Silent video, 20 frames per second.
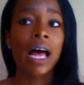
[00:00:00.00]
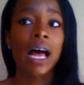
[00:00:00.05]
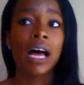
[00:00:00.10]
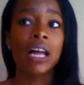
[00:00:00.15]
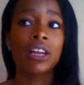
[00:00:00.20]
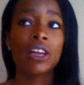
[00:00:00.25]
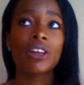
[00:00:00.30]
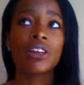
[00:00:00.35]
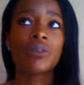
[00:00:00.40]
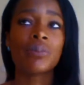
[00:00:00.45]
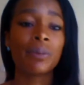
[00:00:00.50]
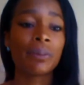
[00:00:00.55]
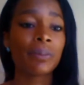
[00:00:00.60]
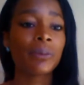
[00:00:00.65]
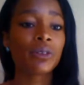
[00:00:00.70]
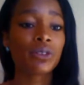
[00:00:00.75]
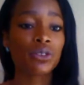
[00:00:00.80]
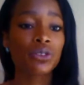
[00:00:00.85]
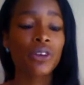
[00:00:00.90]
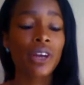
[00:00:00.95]
a lot of
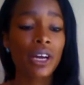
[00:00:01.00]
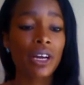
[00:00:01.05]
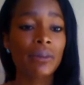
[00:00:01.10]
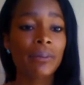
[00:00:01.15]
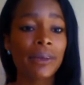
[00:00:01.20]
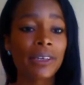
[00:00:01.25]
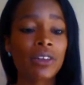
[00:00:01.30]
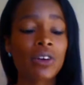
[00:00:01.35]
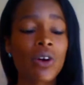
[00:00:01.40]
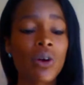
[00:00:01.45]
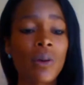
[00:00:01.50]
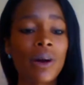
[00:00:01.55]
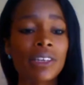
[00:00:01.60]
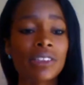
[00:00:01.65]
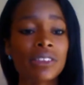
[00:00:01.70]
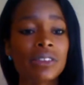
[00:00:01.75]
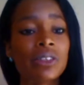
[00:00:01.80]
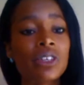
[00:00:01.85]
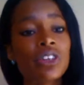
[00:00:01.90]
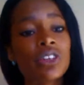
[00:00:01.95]
people do recommend
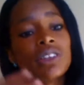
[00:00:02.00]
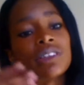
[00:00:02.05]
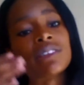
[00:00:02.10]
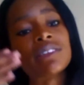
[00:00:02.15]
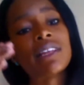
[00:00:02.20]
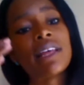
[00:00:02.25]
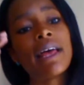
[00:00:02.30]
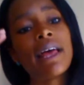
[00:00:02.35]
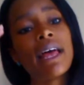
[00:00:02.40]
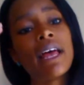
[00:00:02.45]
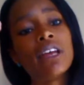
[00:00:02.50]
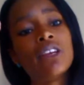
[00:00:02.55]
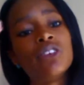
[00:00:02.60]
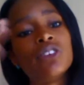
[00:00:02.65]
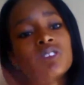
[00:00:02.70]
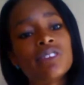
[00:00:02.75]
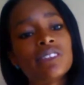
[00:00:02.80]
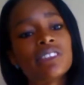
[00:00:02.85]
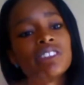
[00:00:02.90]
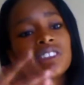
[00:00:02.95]
co-washing because
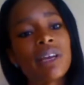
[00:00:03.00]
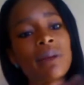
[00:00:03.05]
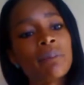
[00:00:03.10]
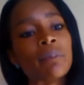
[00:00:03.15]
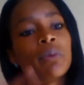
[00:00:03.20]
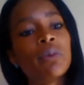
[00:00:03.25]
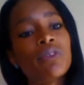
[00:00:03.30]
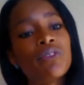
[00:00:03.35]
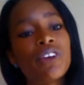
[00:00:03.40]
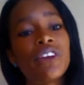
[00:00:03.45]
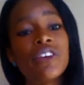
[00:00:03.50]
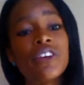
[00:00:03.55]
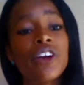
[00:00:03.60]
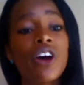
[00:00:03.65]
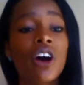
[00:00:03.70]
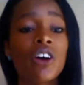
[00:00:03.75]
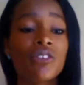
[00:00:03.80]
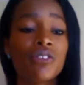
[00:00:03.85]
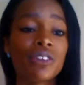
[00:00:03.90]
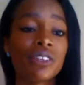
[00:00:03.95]
using shampoo very
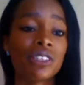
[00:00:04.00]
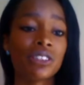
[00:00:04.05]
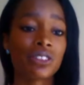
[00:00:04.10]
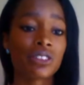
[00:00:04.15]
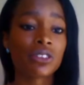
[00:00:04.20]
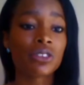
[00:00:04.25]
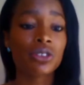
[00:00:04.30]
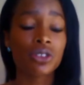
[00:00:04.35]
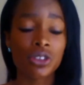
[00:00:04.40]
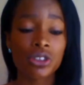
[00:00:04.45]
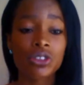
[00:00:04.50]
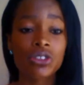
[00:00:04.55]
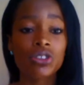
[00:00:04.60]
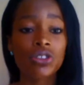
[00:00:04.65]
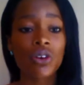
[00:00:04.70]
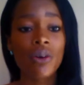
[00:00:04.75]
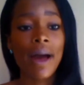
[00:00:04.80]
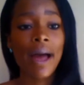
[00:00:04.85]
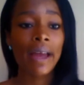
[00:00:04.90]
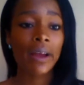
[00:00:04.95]
often isn't good,
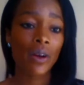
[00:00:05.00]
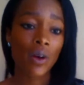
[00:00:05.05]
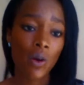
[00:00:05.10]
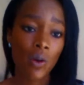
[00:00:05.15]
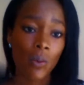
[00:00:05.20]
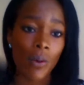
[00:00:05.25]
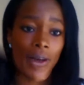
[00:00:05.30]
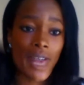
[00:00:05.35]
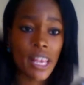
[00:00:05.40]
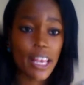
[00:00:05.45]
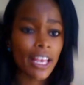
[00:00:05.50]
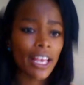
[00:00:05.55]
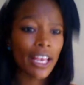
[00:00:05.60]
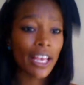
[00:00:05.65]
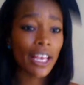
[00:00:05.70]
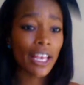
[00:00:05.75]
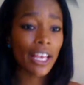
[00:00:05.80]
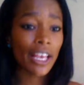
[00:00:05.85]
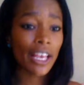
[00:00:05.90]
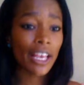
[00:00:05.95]
so I co-washed my
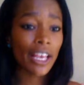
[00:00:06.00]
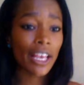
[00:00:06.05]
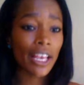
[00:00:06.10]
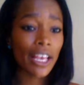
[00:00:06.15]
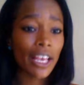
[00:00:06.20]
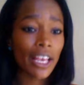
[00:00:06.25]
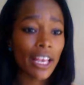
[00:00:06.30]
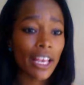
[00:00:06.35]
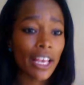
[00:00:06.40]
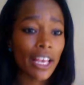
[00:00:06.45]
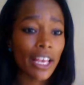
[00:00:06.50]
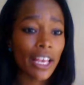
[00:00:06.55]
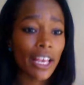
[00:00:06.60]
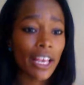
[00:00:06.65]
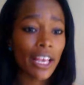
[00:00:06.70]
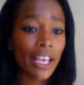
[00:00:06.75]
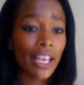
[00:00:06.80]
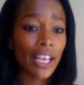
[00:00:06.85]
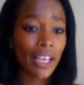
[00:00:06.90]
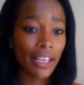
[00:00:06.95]
hair. But so
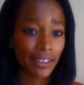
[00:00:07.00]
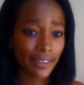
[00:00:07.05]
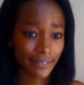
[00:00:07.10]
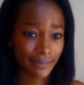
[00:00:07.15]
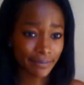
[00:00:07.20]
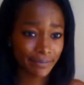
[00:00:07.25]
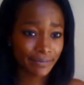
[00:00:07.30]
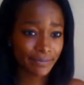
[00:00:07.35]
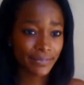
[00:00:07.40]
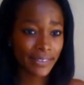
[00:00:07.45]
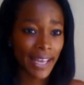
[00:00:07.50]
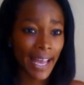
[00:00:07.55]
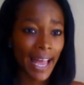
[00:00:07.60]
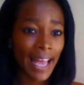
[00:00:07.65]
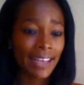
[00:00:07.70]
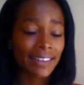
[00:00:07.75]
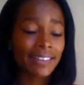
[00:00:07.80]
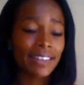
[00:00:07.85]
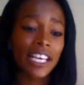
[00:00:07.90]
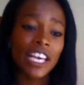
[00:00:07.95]

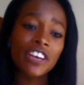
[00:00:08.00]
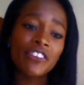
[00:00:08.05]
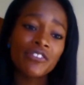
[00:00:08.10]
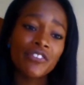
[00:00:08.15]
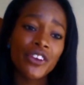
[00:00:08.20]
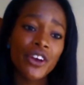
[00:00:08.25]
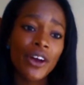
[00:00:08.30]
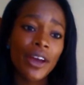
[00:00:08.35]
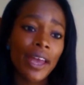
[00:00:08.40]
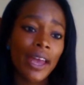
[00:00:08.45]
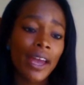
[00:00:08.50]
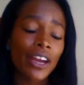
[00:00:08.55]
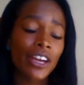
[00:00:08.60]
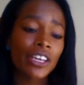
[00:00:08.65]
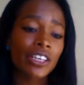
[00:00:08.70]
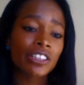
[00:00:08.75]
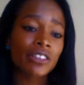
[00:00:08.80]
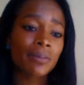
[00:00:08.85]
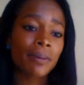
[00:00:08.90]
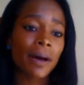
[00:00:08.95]
guys, if your hair
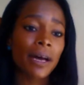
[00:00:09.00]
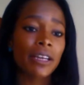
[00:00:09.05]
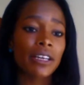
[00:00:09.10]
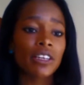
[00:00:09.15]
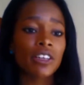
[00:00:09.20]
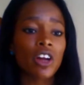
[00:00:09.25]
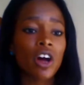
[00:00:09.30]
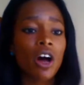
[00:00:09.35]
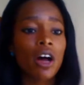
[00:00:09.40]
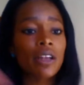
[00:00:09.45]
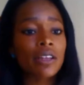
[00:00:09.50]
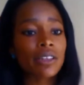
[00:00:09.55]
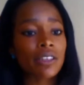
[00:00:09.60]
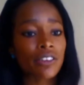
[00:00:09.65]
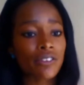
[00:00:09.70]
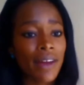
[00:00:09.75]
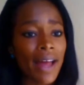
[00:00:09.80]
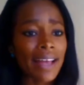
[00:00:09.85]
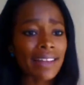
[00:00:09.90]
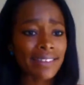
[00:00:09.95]
is parted on
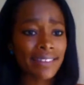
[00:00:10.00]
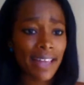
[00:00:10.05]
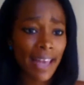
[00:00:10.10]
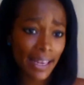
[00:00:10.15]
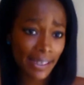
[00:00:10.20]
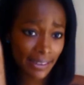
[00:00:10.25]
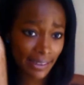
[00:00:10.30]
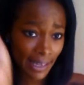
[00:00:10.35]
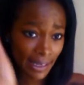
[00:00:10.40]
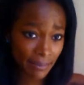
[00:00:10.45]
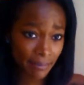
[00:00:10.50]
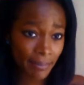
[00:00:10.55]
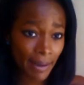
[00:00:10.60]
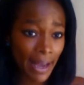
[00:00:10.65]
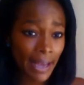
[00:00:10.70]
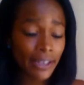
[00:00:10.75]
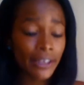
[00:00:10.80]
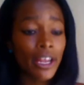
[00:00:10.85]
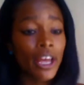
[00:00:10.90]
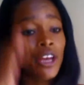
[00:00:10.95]
the right side like
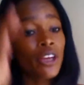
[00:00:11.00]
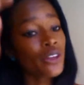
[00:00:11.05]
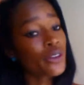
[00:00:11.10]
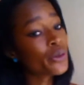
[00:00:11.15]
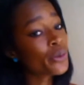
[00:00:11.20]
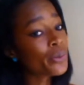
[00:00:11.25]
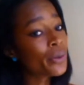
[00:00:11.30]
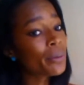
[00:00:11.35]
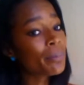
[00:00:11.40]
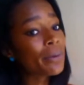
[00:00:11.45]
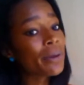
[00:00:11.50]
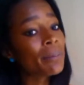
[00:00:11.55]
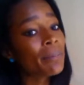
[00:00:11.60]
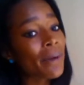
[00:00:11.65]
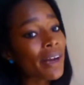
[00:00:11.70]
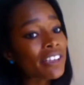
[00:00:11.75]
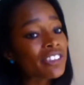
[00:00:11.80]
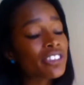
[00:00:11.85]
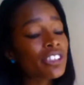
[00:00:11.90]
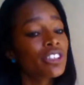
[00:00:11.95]
mine, you will be
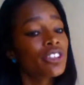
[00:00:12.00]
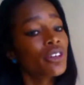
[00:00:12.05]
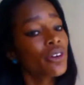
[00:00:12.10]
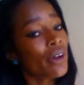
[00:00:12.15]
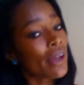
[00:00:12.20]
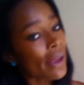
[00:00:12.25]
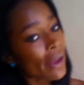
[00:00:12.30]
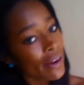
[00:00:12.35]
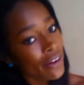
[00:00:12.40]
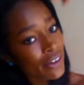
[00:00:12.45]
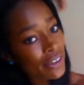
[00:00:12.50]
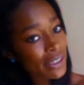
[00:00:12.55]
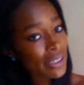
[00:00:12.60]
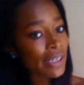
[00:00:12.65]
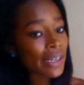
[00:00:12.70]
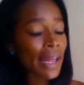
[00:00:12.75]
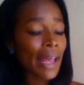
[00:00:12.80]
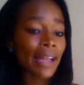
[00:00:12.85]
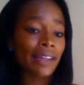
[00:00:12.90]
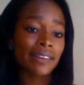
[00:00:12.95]
brushing your hair in
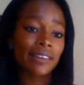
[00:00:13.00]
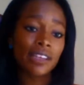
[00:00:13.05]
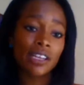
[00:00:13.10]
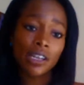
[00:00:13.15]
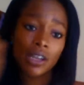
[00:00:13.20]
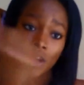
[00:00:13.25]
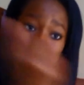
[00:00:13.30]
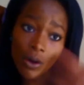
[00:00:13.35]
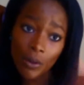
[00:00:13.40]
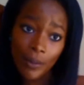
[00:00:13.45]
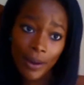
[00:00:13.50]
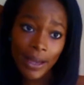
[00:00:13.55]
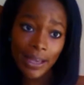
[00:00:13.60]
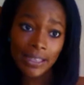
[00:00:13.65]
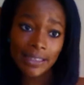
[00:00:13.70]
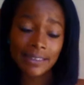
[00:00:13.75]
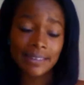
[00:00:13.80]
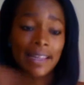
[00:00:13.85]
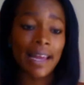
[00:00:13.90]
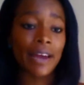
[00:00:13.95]
an
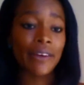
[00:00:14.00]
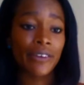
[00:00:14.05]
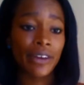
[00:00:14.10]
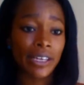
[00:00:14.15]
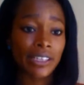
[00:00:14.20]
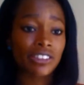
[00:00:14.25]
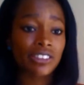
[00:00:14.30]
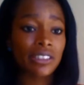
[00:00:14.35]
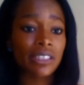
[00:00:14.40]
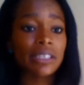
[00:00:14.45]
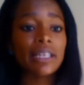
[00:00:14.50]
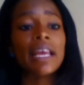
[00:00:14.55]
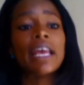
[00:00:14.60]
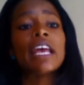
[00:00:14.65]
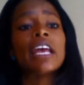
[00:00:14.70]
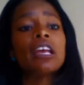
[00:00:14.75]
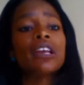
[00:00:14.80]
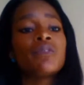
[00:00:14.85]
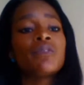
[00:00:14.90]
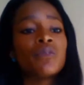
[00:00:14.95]
anti-clockwise direction.
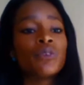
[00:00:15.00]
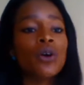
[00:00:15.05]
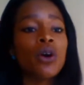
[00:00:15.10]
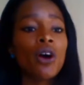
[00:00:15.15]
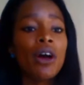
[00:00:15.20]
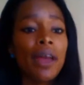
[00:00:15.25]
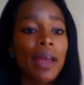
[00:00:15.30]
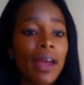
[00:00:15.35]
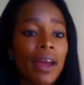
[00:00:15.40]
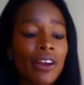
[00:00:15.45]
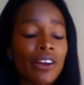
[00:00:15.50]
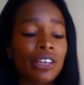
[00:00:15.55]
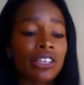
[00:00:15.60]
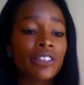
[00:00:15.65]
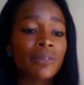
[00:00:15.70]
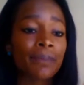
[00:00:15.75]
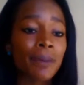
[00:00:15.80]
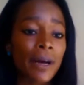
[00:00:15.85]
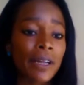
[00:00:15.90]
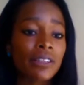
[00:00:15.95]
If your hair
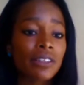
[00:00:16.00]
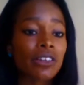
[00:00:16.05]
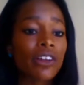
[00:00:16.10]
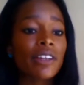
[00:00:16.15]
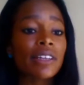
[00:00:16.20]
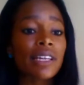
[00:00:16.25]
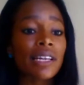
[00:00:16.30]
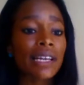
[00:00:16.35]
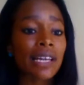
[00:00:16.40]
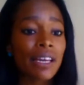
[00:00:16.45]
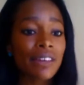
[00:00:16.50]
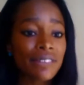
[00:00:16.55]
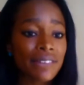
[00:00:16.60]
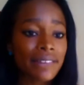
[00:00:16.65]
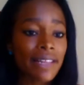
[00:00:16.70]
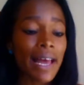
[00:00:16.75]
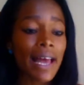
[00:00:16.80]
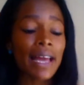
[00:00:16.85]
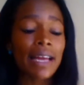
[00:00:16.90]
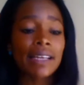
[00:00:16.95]
is parted on the left
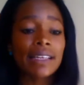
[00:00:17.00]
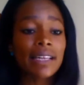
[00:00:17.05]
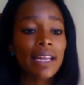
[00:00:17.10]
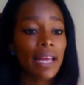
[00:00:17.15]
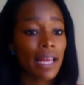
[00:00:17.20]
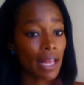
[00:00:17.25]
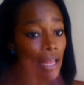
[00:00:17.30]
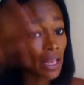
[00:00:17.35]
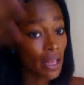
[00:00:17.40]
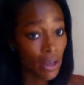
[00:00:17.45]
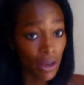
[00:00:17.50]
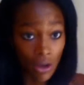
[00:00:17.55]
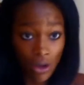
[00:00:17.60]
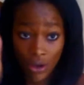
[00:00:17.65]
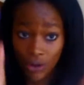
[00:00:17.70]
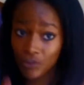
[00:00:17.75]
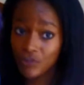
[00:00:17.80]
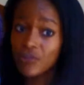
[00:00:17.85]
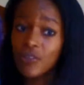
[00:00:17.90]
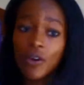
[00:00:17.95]
side,
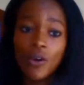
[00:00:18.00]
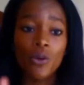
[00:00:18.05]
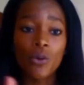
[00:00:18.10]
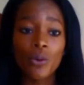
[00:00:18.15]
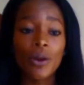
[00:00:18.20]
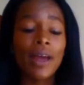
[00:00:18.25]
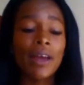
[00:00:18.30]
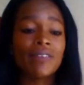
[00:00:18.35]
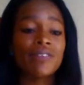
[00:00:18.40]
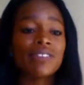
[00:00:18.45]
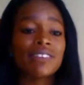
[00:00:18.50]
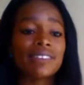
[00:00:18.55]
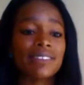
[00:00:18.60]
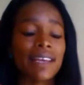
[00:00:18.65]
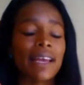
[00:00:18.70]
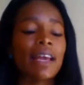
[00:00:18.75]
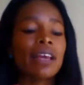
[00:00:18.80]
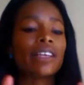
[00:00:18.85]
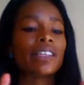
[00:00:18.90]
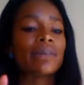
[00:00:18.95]
for whoever's
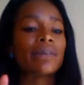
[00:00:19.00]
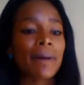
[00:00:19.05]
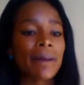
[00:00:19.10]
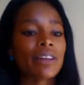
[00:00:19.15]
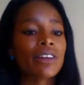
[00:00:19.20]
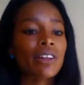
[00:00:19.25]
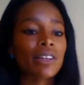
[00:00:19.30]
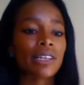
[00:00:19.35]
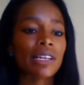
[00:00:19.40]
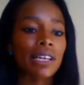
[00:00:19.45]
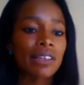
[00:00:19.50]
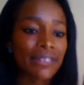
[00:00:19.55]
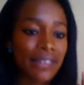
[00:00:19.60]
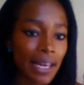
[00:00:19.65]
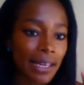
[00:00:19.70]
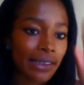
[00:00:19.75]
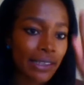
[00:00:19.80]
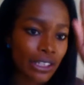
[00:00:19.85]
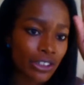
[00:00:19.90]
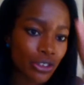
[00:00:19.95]
hair is parted on the left
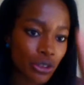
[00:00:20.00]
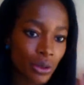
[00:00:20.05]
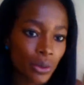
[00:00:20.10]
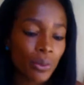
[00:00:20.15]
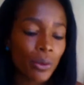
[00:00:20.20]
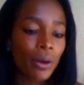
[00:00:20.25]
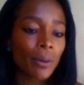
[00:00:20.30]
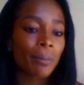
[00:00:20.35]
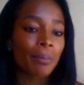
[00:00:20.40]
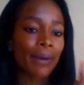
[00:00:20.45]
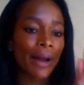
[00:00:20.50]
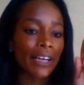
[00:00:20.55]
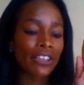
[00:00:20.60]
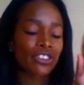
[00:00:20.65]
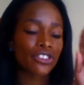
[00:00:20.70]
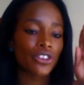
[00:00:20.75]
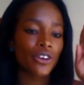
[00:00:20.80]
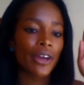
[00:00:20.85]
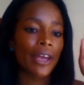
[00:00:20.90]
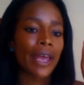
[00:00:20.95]
side, then you will
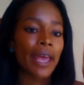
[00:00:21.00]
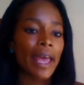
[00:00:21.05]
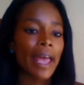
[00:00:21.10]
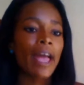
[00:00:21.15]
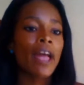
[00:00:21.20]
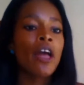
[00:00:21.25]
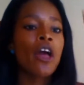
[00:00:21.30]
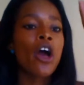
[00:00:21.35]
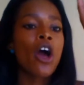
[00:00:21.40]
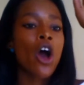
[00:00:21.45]
brush your hair